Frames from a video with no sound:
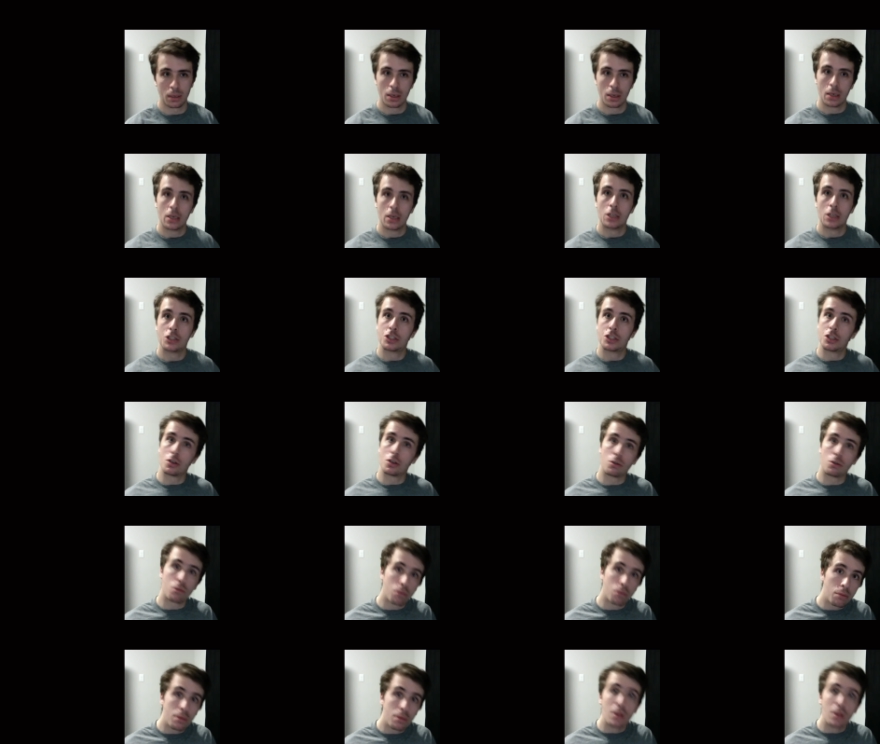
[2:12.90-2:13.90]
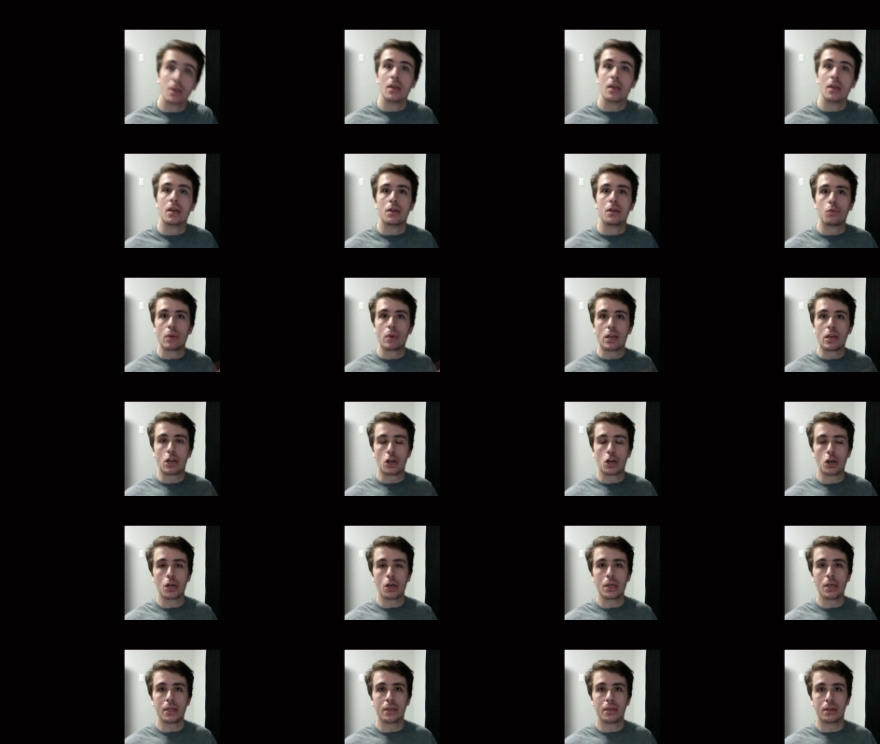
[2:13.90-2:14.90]
So we
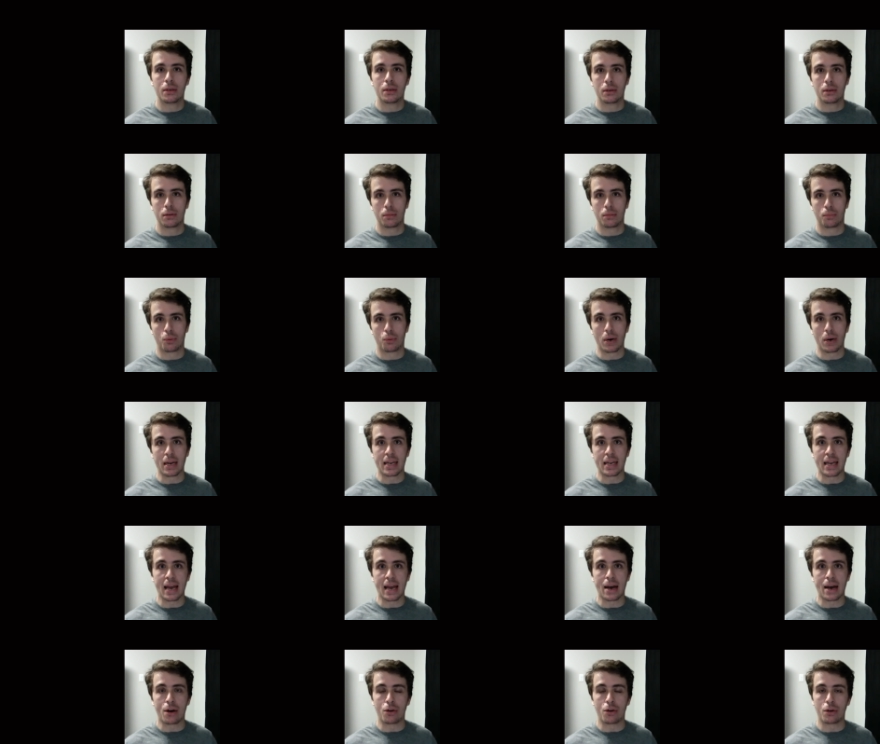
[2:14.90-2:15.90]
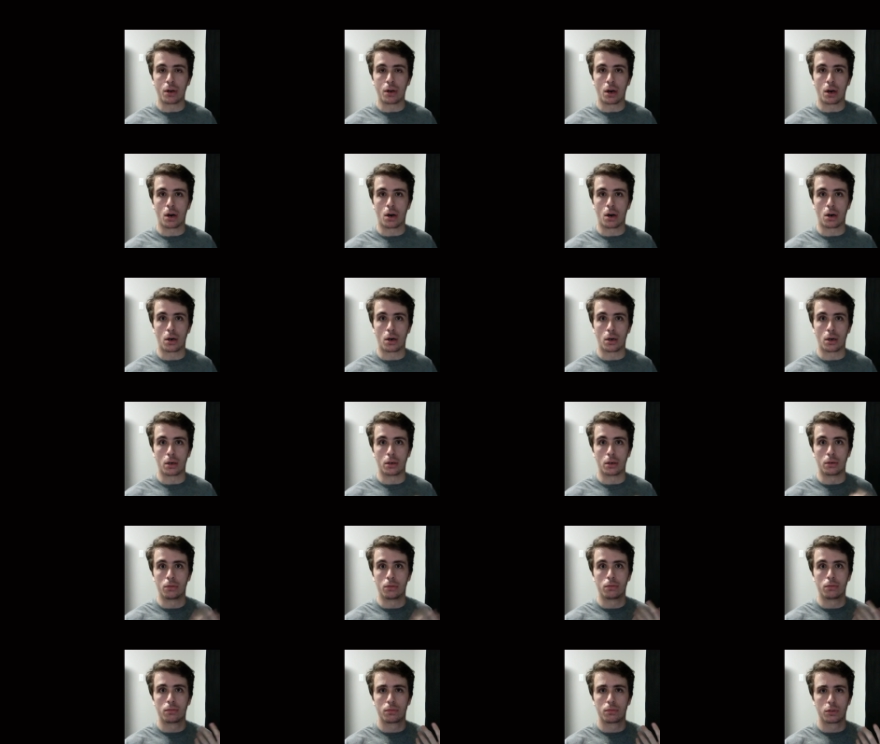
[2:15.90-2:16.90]
could break out our
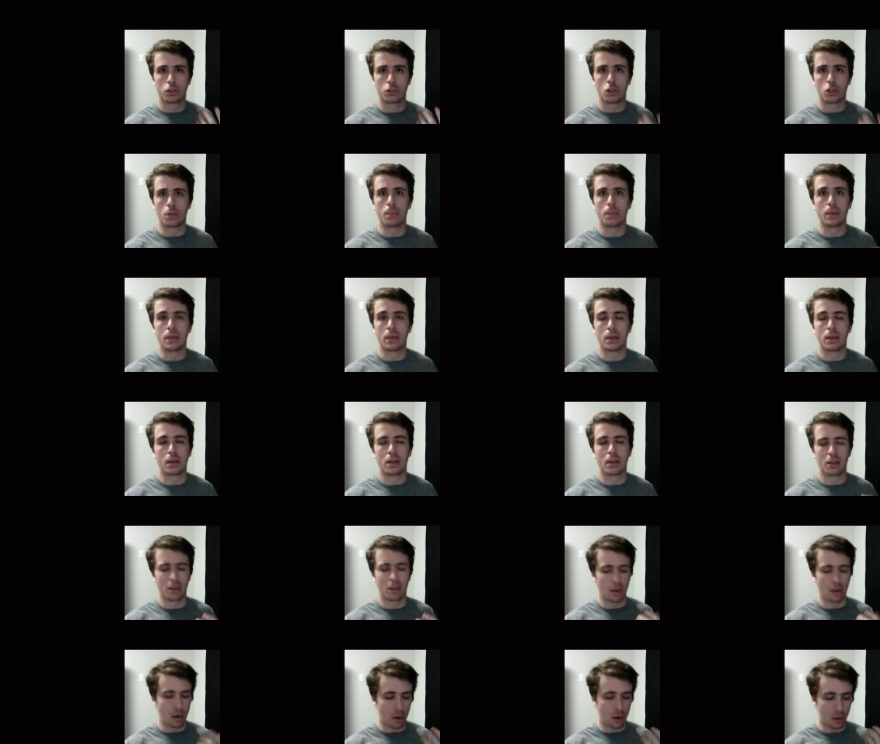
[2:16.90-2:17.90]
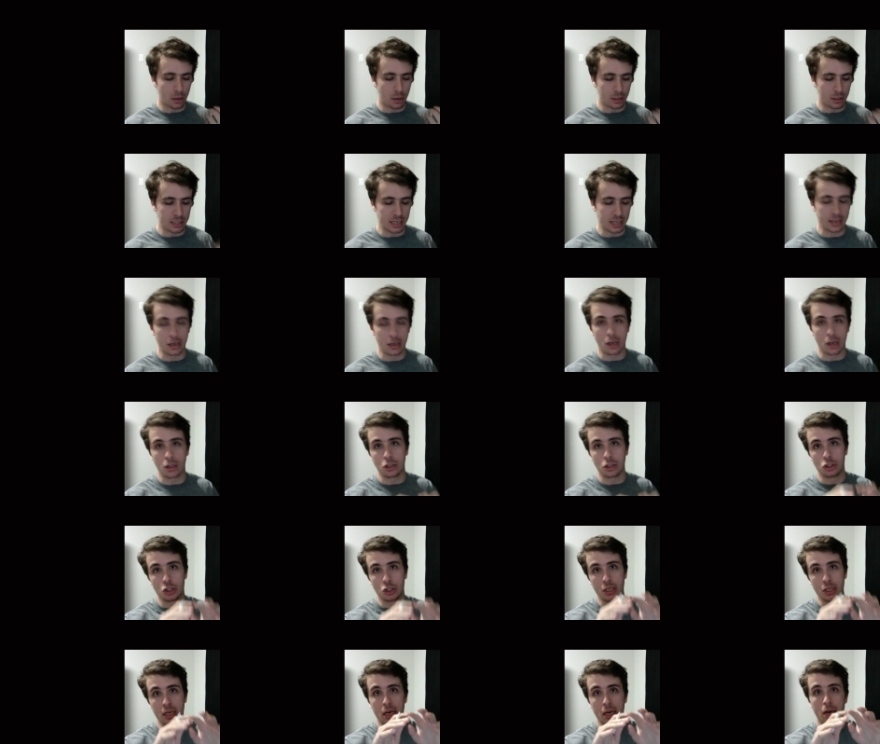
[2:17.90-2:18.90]
term uh, our
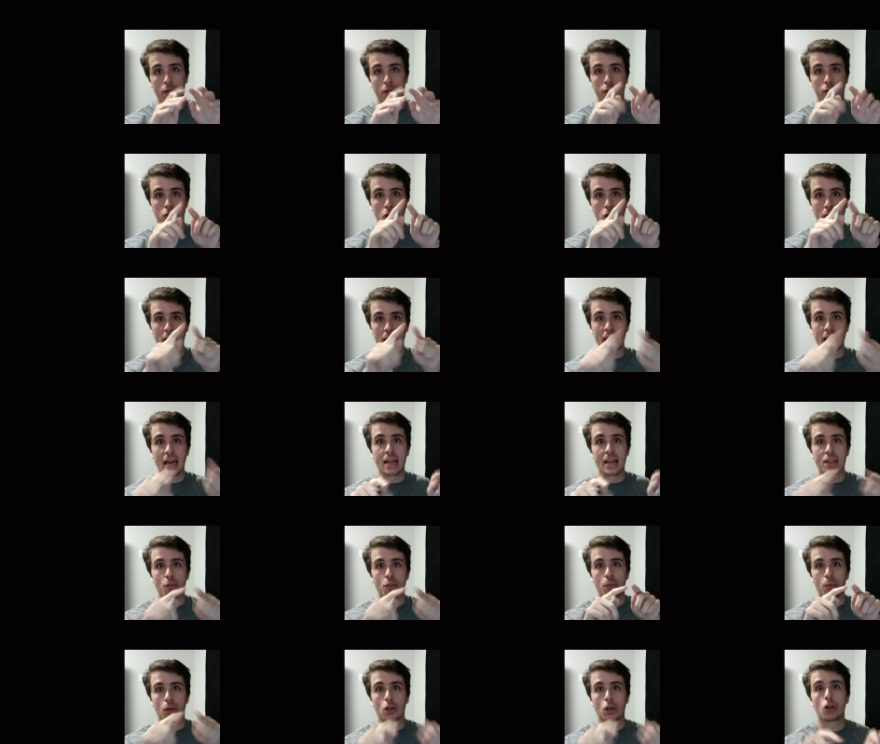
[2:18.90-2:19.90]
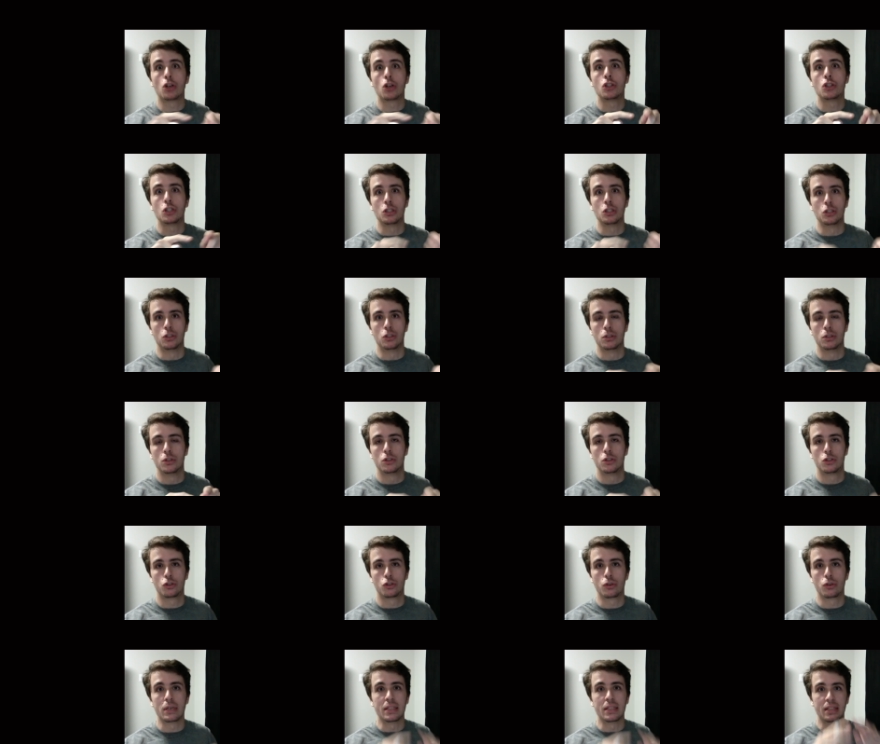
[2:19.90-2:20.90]
technology of looking at the recursion
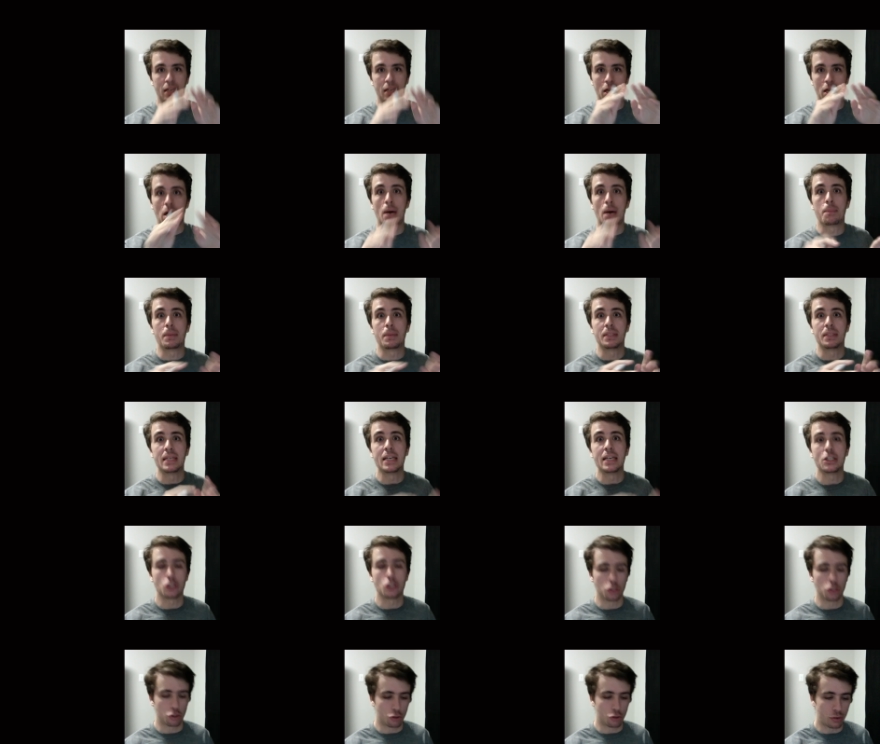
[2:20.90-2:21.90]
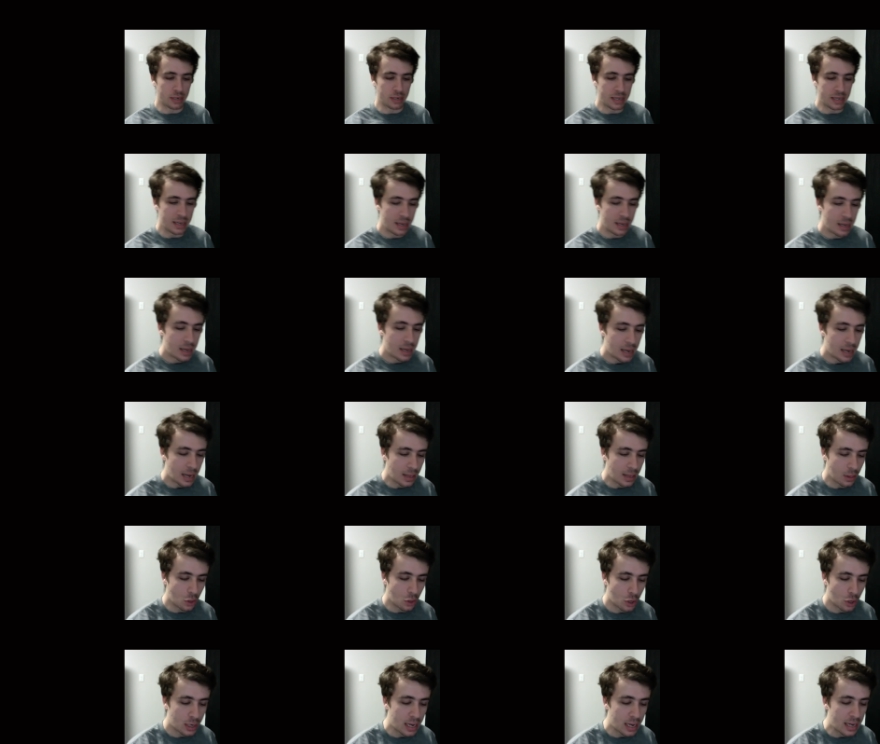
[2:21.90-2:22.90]
tree, the computation tree, and
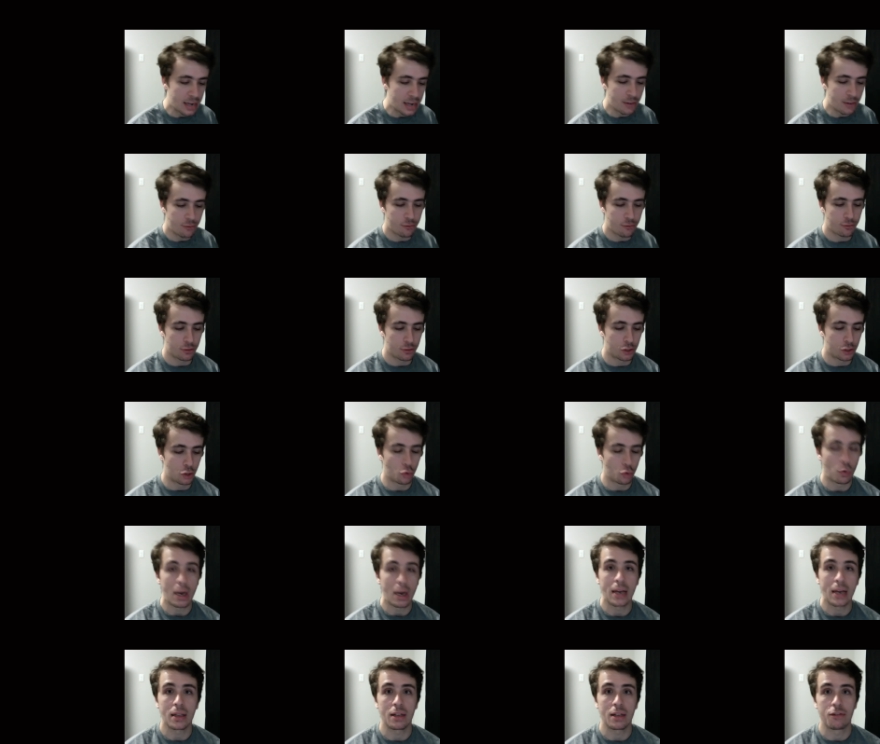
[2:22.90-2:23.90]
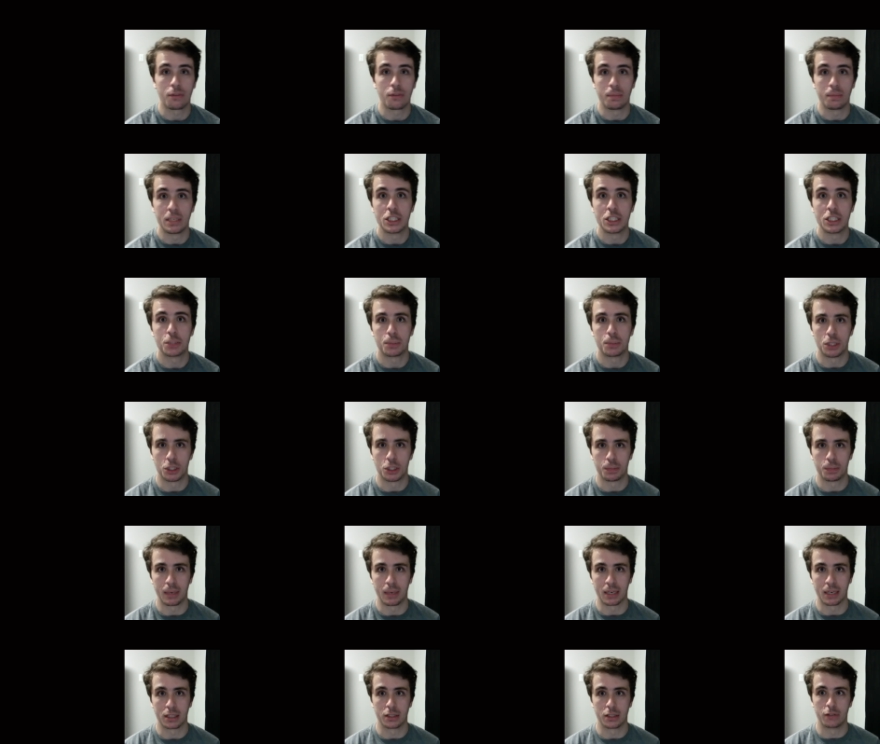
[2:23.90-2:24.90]
look at it directly from this
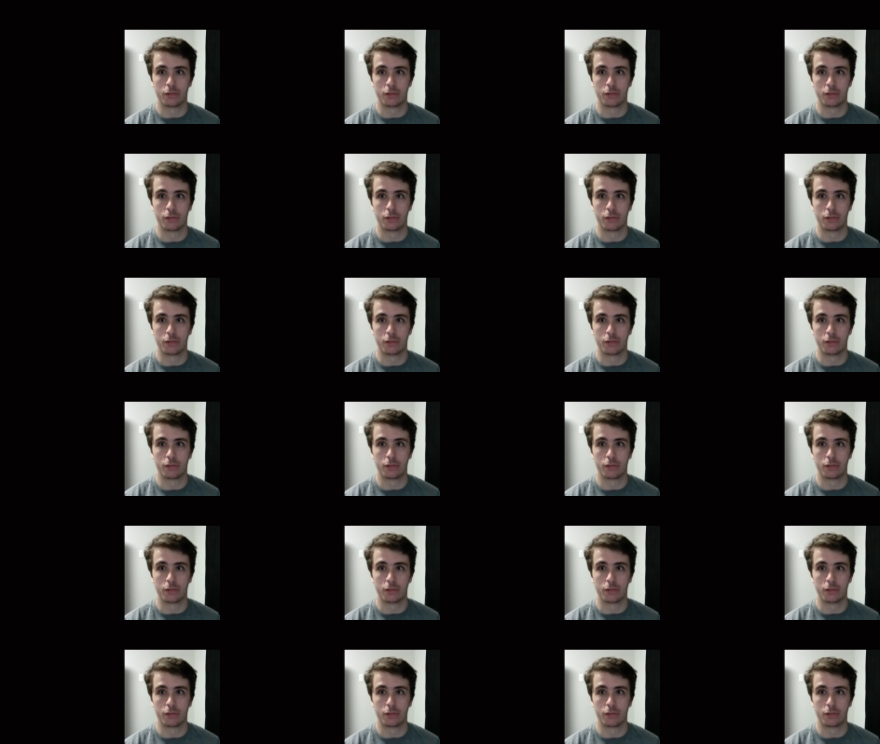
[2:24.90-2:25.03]
perspective.